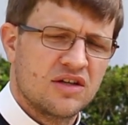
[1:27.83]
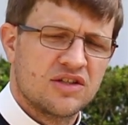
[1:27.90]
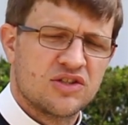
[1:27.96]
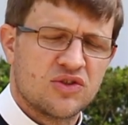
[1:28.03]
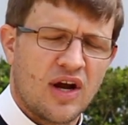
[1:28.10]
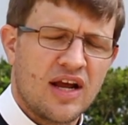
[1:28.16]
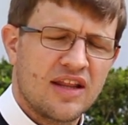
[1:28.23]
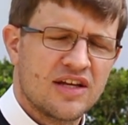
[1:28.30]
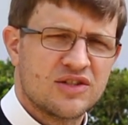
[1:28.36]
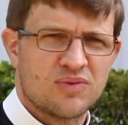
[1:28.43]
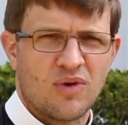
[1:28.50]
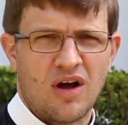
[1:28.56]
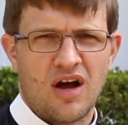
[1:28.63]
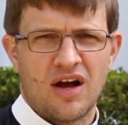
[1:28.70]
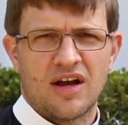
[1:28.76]
strike this
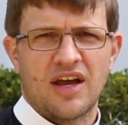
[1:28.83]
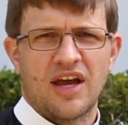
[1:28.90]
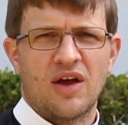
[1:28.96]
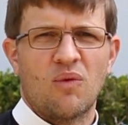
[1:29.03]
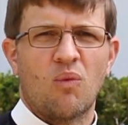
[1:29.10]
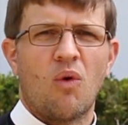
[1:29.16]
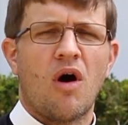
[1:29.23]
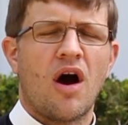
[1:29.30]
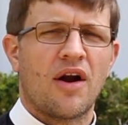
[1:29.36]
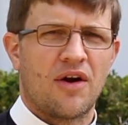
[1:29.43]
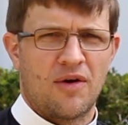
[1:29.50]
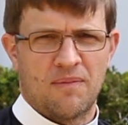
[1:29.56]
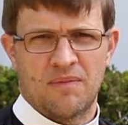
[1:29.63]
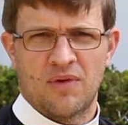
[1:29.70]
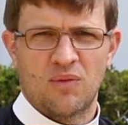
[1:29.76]
rock, and water
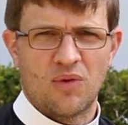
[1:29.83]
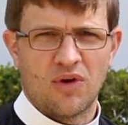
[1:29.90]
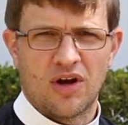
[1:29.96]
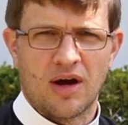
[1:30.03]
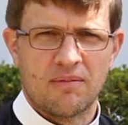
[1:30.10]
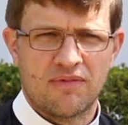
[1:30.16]
will come